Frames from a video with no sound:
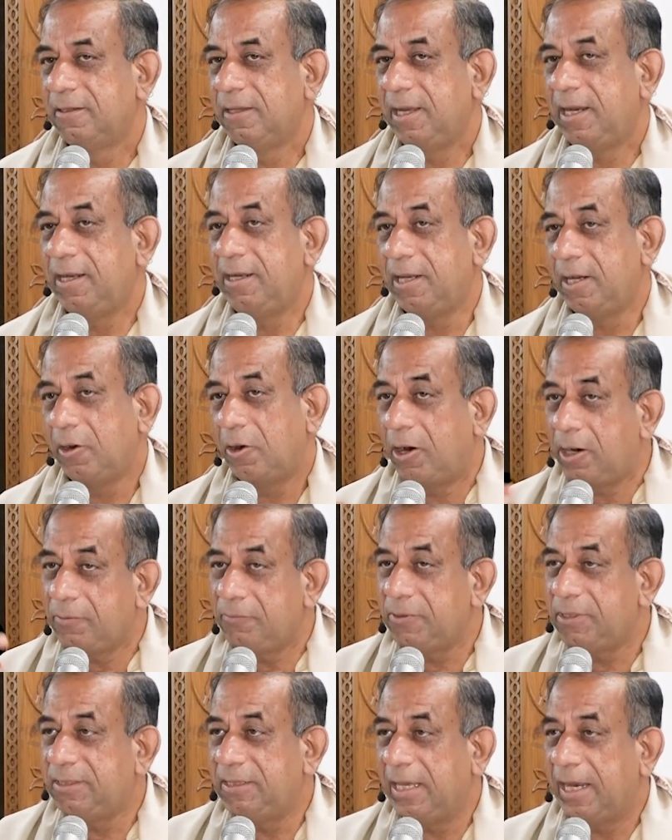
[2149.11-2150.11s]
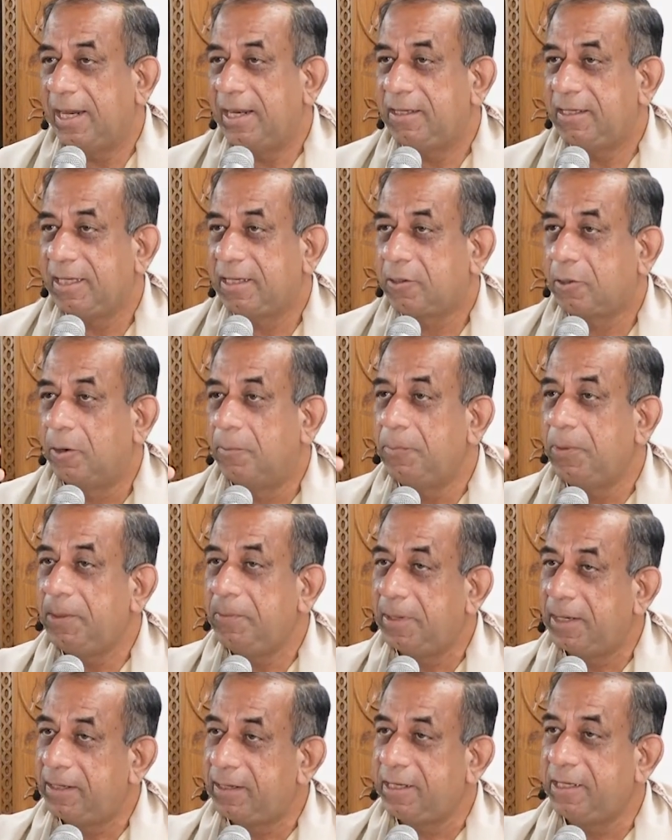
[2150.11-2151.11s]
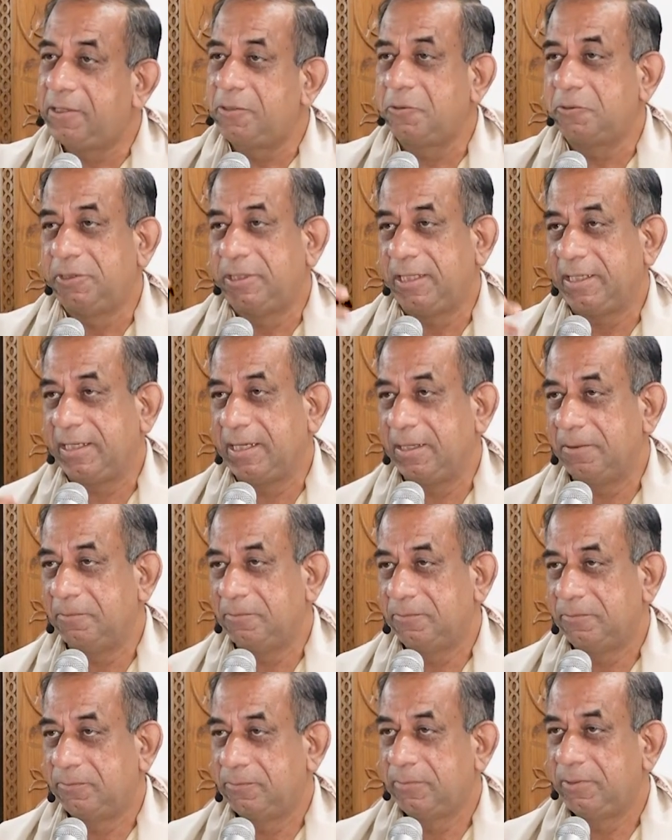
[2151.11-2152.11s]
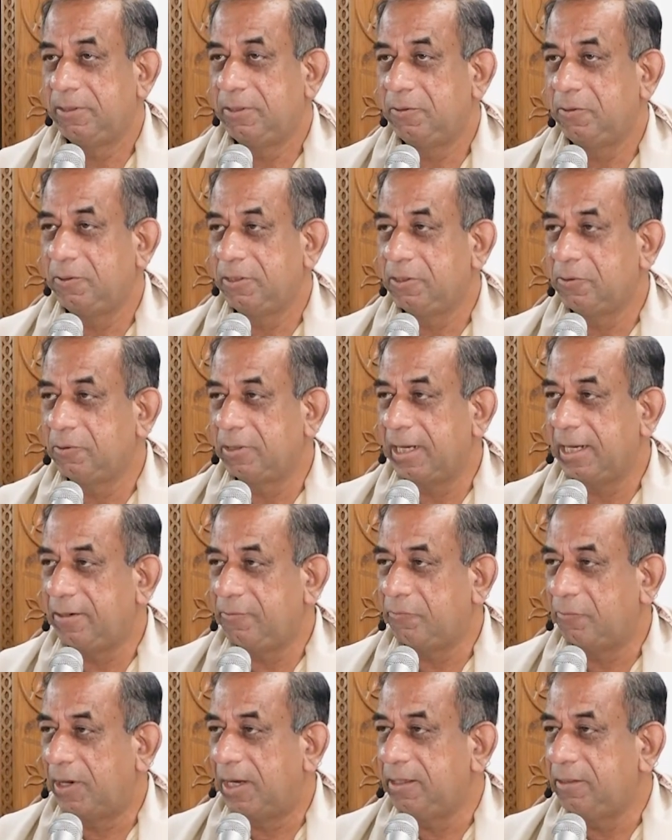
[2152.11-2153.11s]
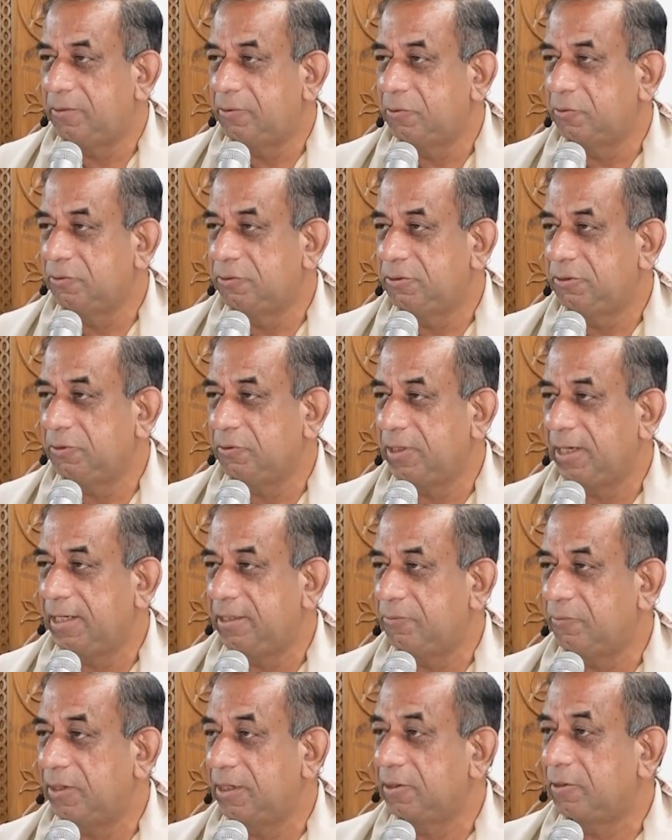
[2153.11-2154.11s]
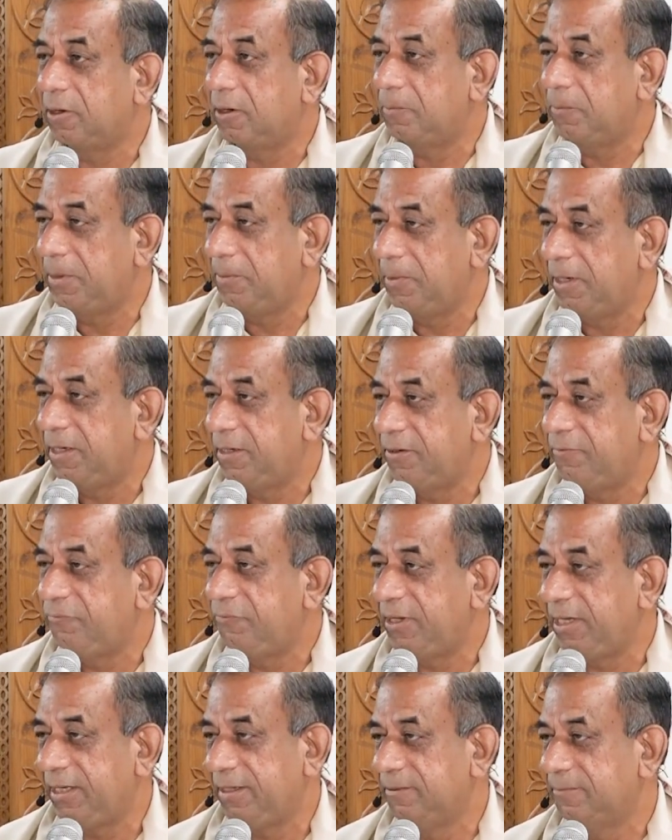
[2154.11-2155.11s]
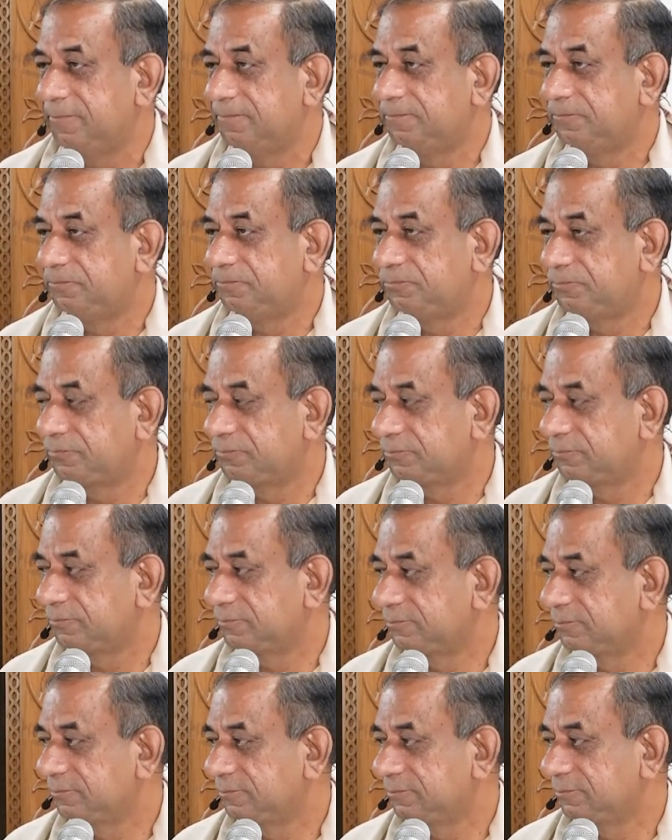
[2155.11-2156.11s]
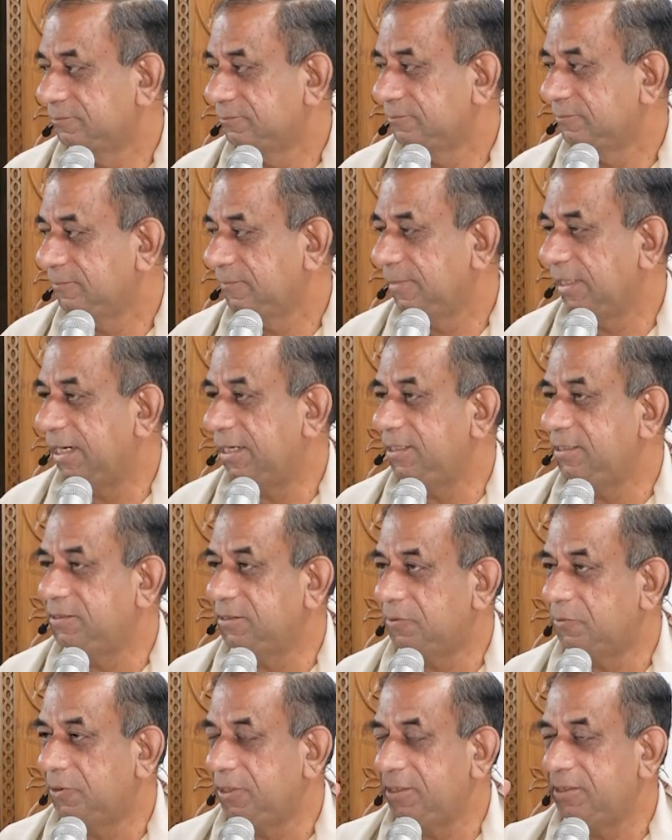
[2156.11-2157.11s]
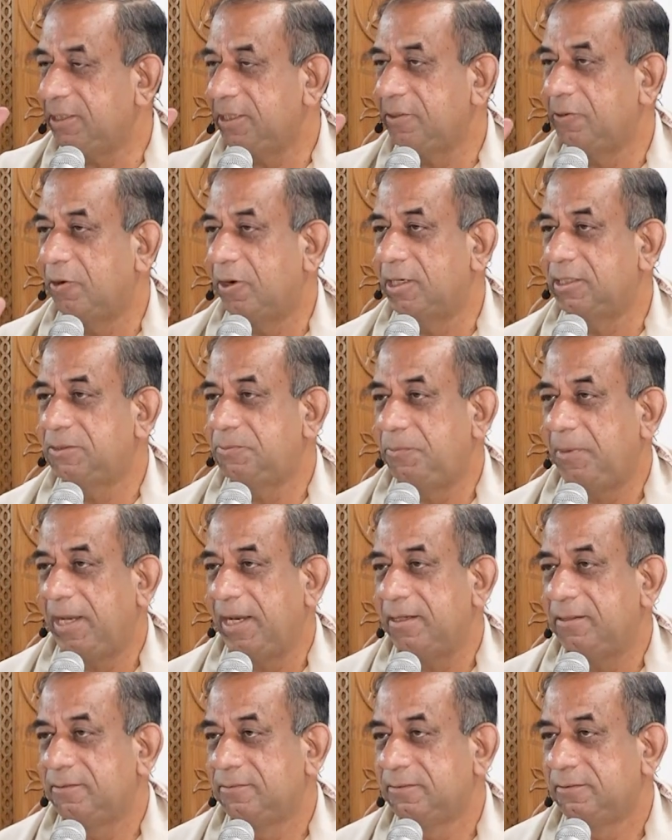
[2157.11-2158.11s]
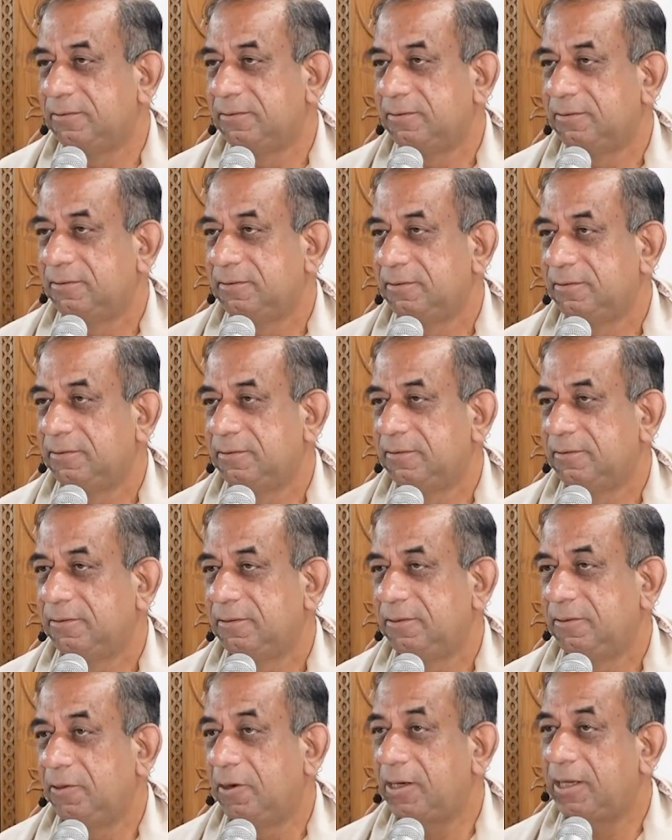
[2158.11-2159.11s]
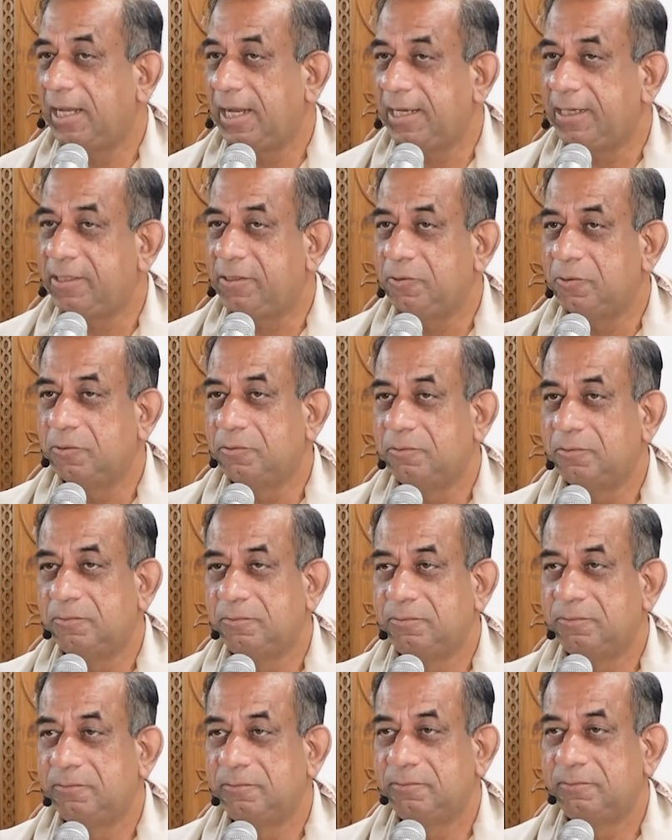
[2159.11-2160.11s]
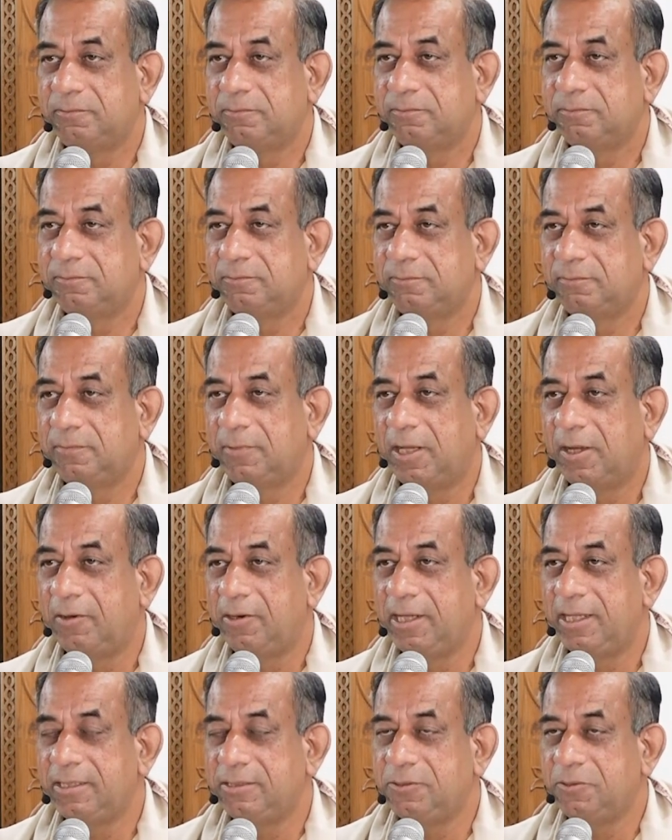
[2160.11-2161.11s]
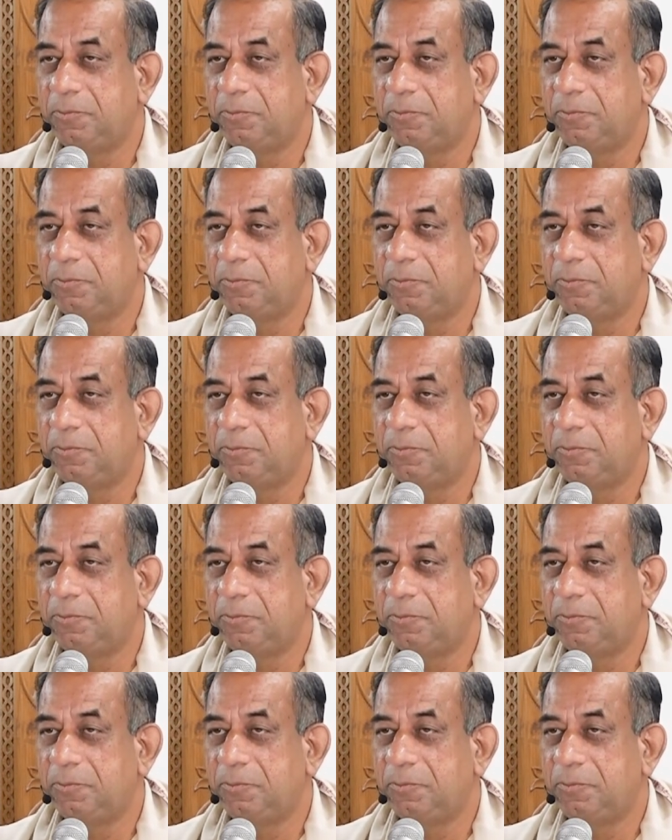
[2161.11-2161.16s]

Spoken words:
And along with that, a complementary truth they came. You get one truth, you get one complementary free. That is the original God's plan. Not like nowadays,